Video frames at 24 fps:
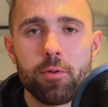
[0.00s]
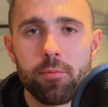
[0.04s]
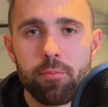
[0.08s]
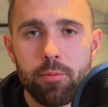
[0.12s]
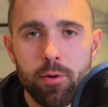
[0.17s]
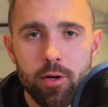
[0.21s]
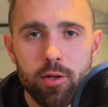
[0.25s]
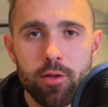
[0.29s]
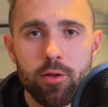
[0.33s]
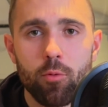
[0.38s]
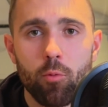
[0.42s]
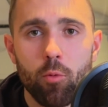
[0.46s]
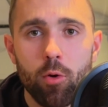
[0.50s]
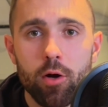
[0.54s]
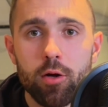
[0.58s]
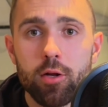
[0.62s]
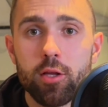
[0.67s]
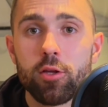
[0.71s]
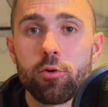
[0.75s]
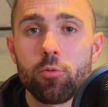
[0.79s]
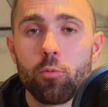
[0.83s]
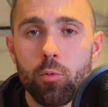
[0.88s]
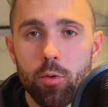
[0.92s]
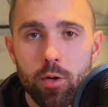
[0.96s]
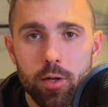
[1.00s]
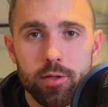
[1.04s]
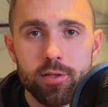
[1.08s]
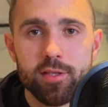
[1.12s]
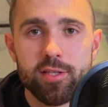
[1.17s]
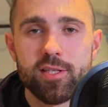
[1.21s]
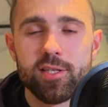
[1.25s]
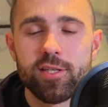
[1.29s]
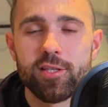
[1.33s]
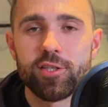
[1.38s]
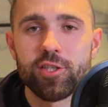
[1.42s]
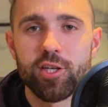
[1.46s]
put in the work, you will
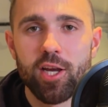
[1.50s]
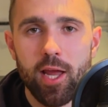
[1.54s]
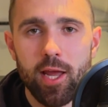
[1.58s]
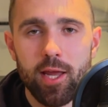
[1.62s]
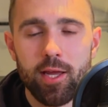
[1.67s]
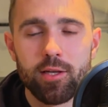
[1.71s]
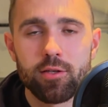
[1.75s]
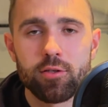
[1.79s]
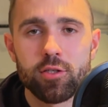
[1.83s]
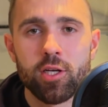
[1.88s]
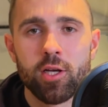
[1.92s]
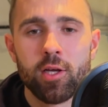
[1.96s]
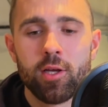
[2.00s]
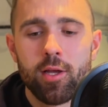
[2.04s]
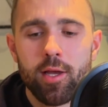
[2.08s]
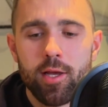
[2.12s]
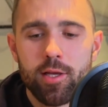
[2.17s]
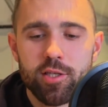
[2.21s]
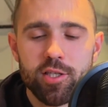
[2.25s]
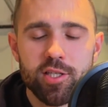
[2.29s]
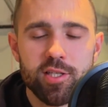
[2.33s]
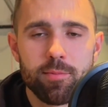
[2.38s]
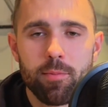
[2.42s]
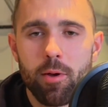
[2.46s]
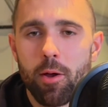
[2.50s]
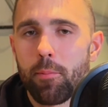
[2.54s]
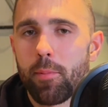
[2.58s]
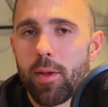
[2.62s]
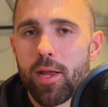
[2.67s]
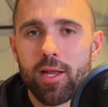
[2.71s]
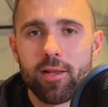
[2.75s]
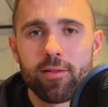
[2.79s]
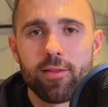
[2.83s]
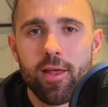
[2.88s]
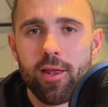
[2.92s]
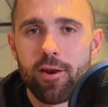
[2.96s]
see change. It's just about
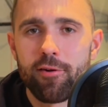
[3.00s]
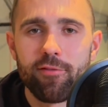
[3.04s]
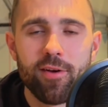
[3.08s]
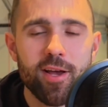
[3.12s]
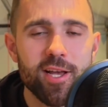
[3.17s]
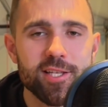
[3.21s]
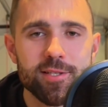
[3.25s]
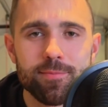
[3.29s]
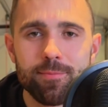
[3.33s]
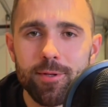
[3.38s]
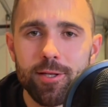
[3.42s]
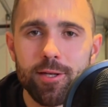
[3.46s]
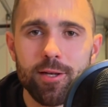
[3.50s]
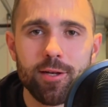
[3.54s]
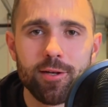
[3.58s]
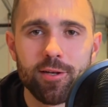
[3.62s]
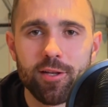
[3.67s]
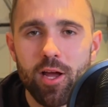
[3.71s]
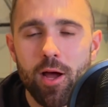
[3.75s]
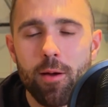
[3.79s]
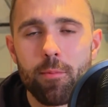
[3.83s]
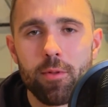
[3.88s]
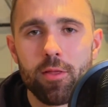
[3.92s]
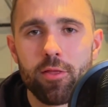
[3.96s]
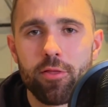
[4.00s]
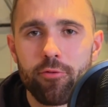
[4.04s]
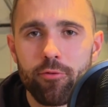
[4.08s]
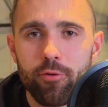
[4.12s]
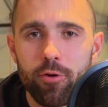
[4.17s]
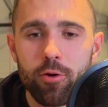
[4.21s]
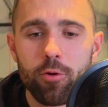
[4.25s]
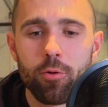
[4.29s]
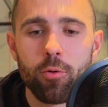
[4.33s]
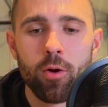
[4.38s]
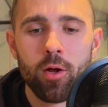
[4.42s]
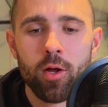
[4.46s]
making that investment and coming
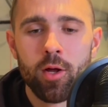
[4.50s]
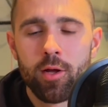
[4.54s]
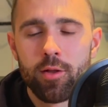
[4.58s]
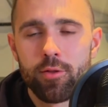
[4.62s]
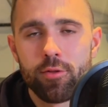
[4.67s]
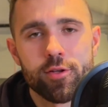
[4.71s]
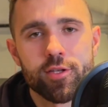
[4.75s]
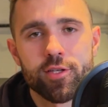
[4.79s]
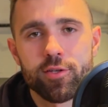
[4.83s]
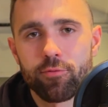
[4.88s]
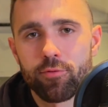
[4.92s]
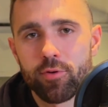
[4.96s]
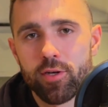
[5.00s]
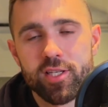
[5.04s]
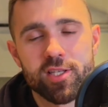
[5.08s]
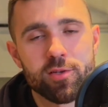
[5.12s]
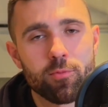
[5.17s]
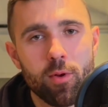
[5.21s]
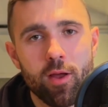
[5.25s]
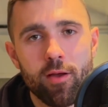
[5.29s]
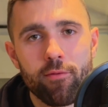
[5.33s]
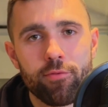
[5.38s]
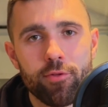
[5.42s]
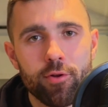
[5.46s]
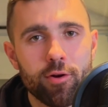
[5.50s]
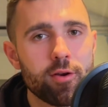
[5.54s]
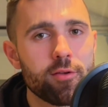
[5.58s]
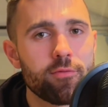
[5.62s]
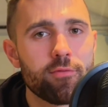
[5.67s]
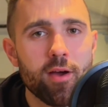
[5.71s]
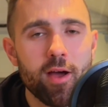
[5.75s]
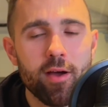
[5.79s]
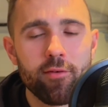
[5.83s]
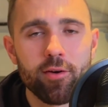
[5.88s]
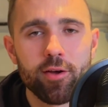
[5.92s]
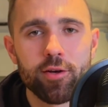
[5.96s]
through. There's a reason we have
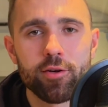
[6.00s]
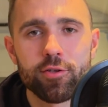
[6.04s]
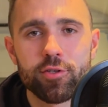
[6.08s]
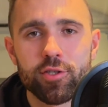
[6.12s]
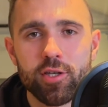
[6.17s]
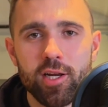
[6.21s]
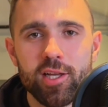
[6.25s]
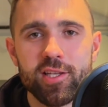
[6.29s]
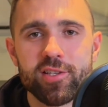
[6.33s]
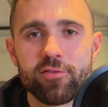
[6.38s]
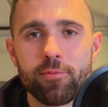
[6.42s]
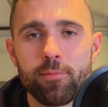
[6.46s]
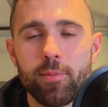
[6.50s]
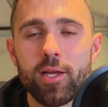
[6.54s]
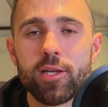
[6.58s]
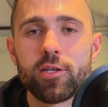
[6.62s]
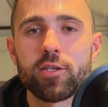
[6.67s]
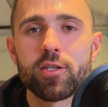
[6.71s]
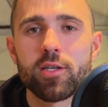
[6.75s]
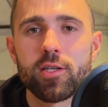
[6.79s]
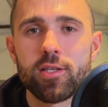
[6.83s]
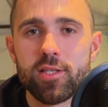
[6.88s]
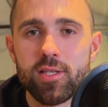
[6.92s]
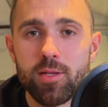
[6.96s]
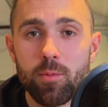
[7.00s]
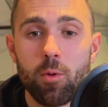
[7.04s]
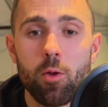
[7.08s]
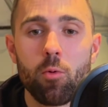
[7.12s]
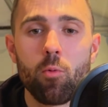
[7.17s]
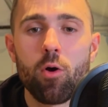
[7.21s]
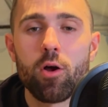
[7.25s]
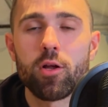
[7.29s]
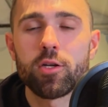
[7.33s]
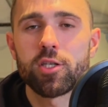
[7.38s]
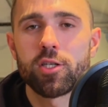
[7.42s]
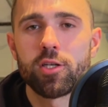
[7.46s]
3,500 transformations, and we
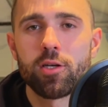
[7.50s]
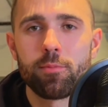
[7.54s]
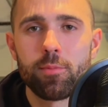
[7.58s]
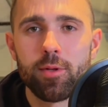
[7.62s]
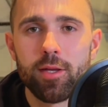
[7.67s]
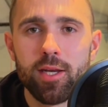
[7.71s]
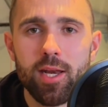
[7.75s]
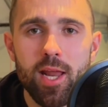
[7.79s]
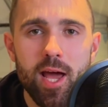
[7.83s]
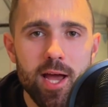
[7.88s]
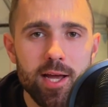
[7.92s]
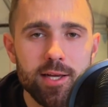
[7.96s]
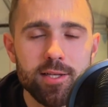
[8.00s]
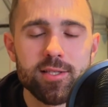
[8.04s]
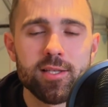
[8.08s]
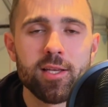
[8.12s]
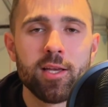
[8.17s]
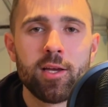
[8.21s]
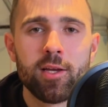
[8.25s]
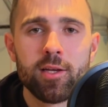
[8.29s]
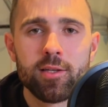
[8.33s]
want you to be next.